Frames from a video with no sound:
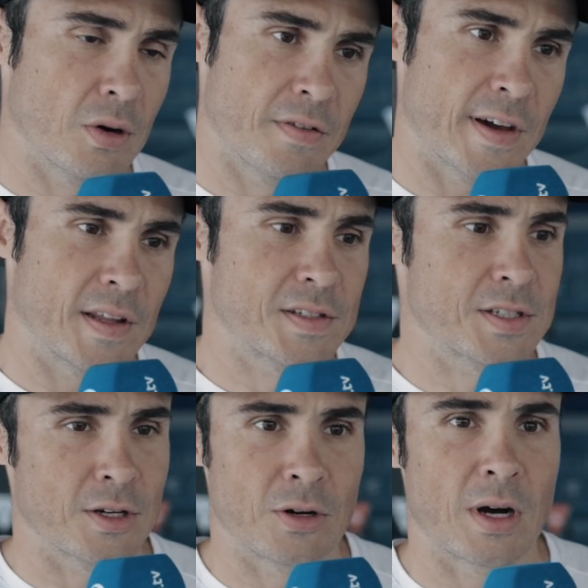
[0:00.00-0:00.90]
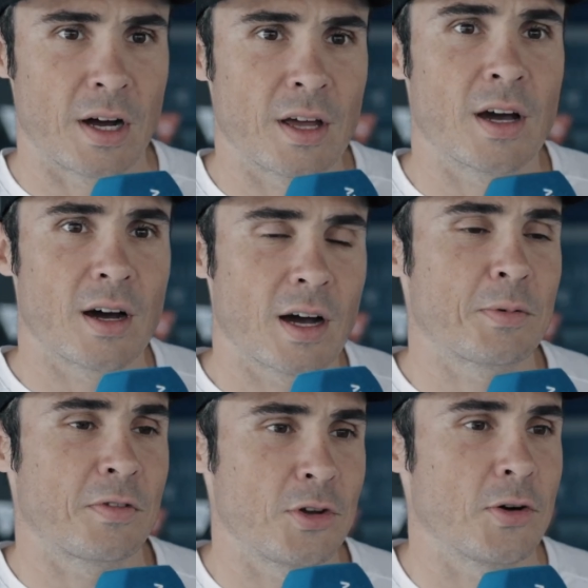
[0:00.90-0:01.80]
O events, so I uh, have
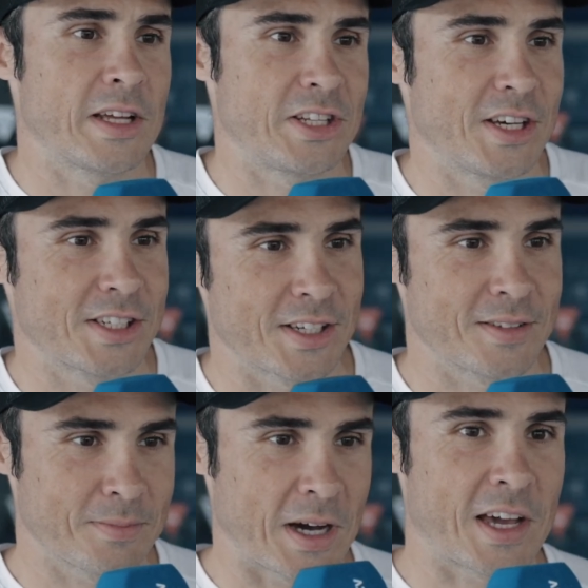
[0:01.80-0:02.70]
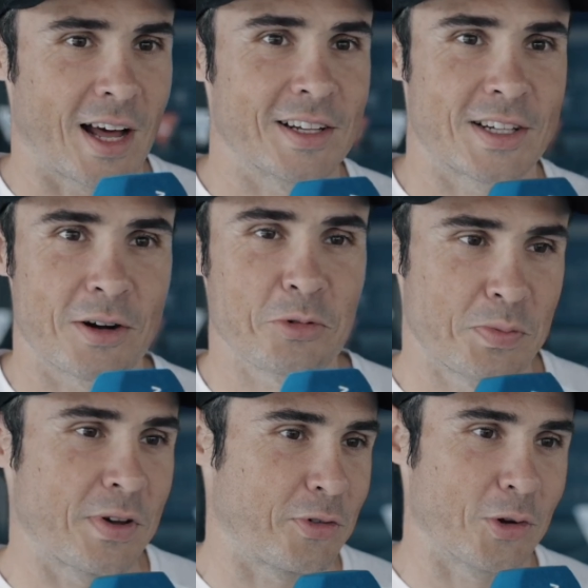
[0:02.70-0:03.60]
a few ideas, and my calendar will
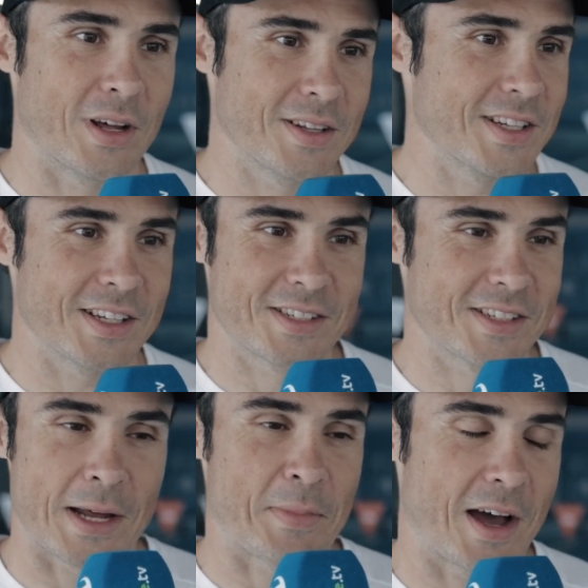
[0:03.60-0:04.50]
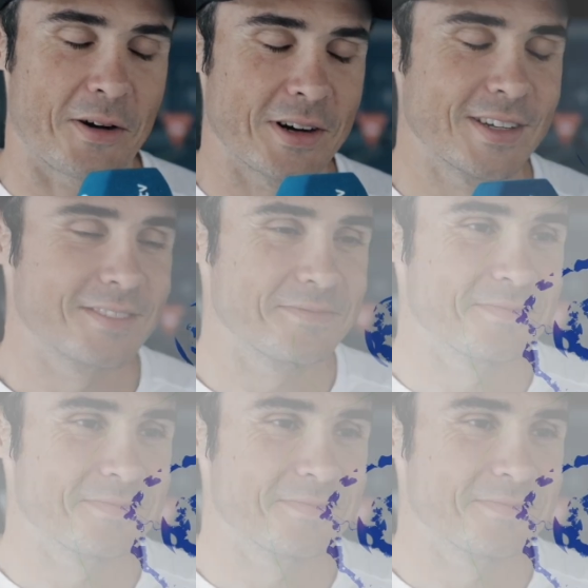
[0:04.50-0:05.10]
be full uh, somehow.